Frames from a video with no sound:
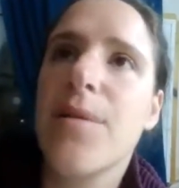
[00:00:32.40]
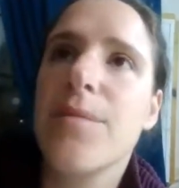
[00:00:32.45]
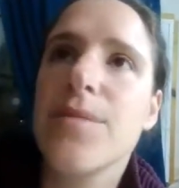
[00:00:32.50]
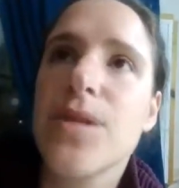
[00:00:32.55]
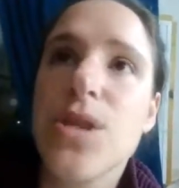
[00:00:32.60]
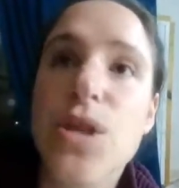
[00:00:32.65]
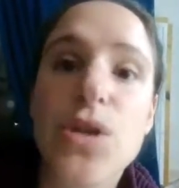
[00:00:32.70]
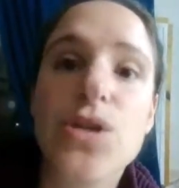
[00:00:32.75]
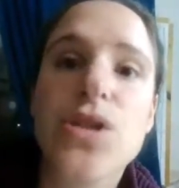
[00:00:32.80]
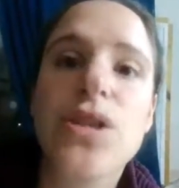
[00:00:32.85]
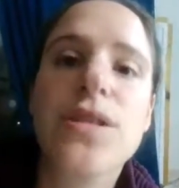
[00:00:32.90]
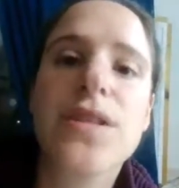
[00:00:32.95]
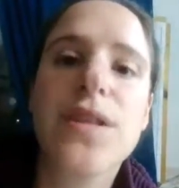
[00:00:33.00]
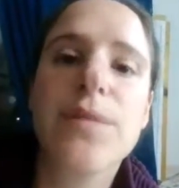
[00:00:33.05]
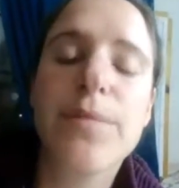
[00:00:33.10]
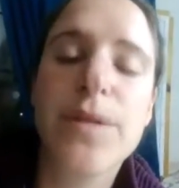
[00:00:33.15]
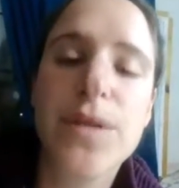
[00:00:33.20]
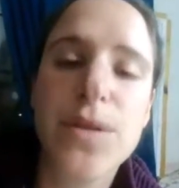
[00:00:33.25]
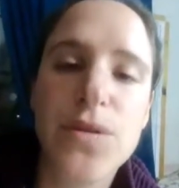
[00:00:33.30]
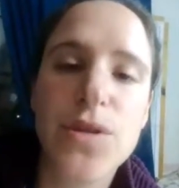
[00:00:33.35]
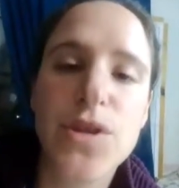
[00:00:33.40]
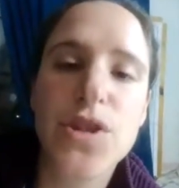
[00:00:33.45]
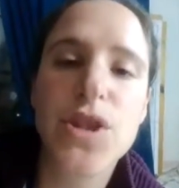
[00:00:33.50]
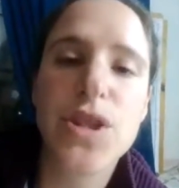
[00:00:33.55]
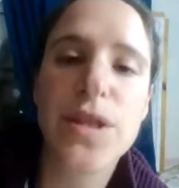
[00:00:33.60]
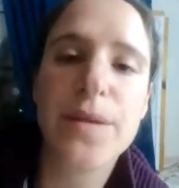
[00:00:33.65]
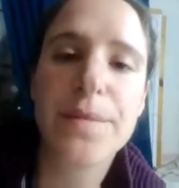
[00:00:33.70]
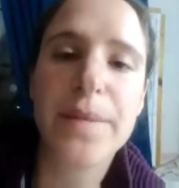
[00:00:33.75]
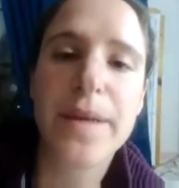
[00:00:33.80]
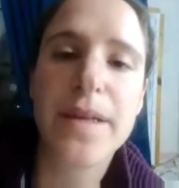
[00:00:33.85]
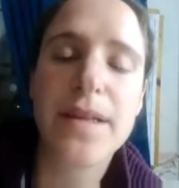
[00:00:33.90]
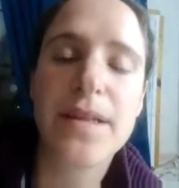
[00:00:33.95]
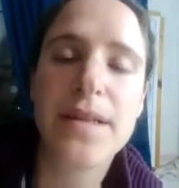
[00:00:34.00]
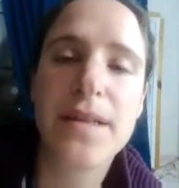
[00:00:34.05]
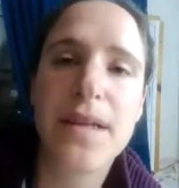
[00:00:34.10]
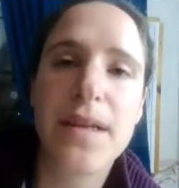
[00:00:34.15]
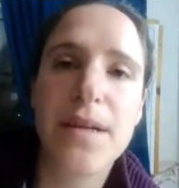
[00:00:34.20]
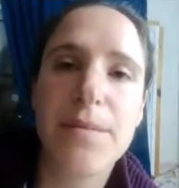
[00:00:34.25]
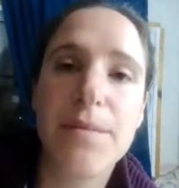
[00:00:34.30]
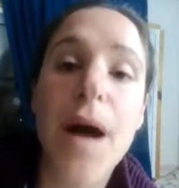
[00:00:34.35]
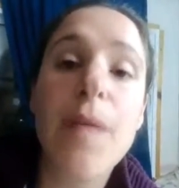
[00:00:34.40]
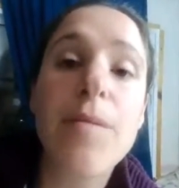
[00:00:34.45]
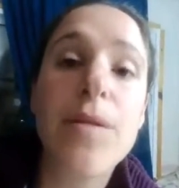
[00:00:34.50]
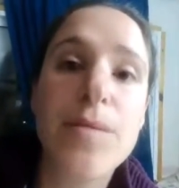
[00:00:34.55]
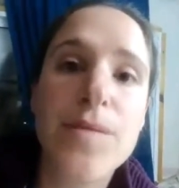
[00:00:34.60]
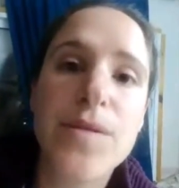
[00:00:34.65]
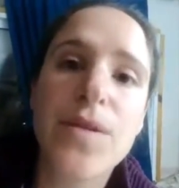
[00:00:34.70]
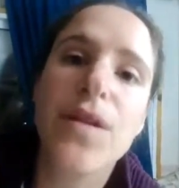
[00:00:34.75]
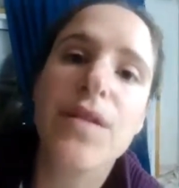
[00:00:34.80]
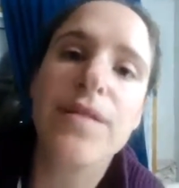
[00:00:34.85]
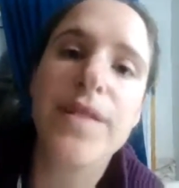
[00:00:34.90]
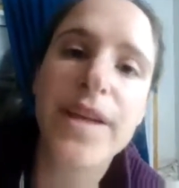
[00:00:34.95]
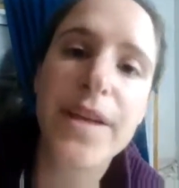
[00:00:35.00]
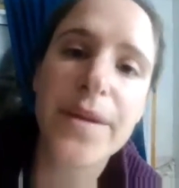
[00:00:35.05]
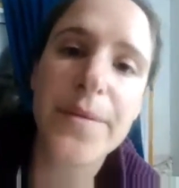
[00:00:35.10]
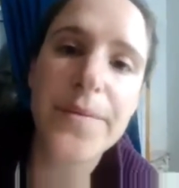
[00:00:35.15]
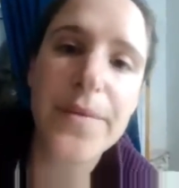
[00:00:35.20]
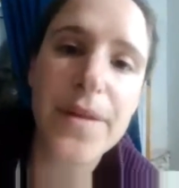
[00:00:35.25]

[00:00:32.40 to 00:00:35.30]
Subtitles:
social entrepreneurship and problem solving.